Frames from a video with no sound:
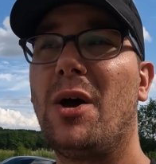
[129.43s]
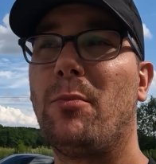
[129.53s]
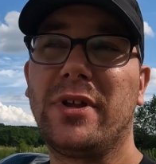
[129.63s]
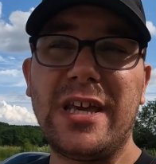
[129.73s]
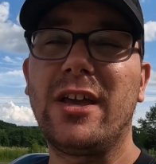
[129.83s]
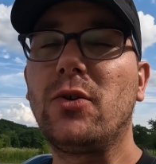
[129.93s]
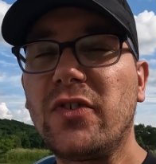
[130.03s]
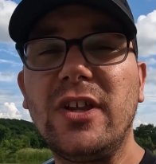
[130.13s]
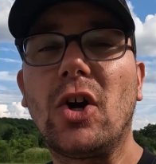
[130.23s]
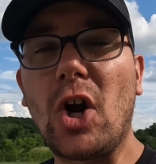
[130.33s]
But yeah, you
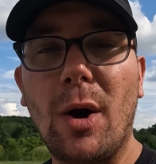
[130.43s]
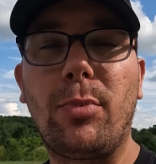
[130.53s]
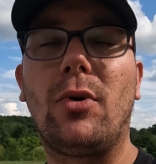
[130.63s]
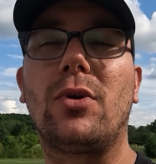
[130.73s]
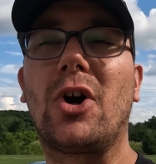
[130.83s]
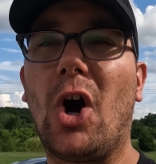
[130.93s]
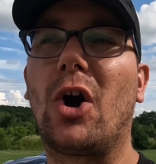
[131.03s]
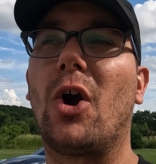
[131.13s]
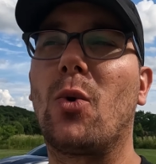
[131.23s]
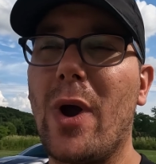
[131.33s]
see a couple
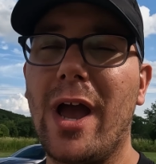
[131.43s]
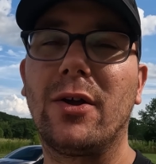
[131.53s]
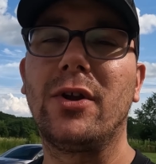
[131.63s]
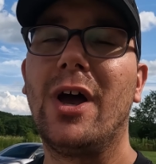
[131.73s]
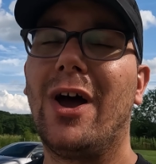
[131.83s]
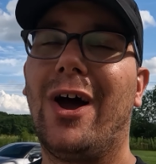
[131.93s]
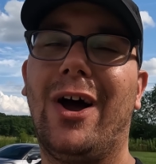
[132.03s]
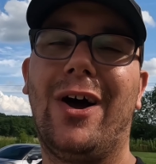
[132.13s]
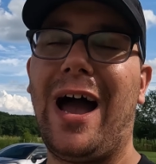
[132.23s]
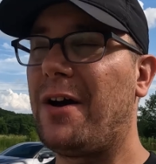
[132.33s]
car around.
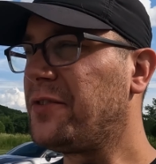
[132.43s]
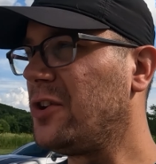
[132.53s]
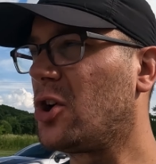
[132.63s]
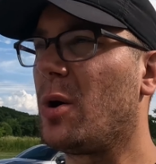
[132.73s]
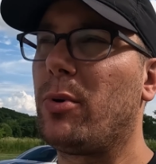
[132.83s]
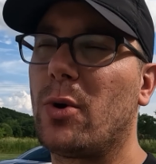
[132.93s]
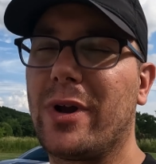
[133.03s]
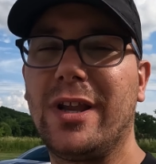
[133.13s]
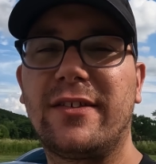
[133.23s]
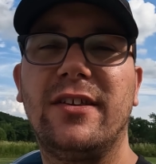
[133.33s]
I've seen a couple
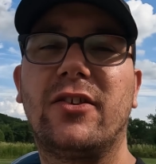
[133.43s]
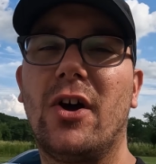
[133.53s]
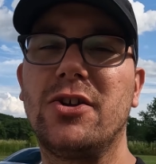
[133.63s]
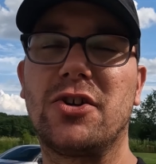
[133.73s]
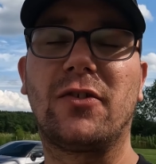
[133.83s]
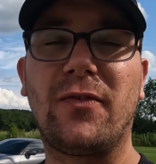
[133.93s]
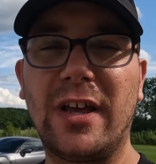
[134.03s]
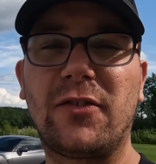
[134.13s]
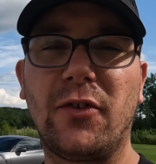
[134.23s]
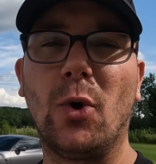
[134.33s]
around Lexington, just
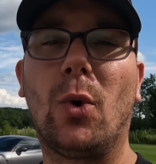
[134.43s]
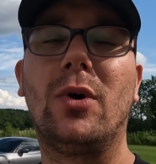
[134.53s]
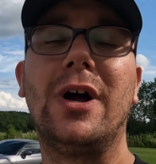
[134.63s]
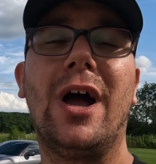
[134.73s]
flex fuel,